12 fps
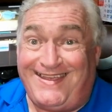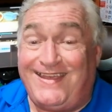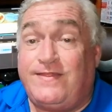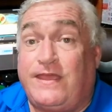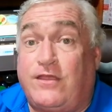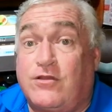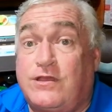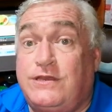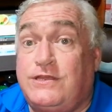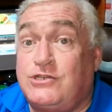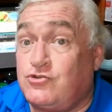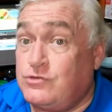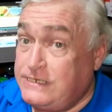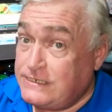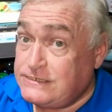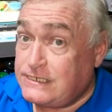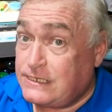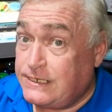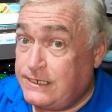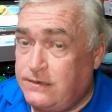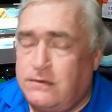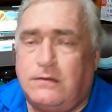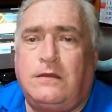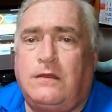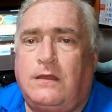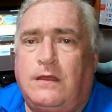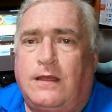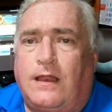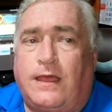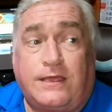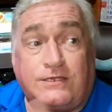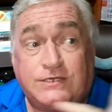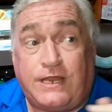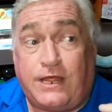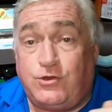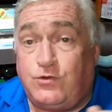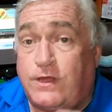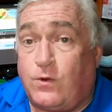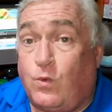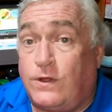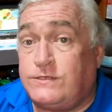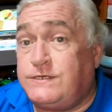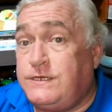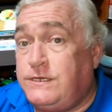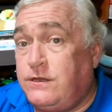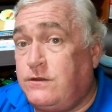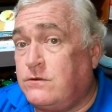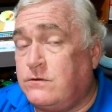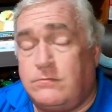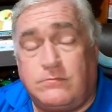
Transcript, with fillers: The air conditioner is clean. Like I said, I do that once a year,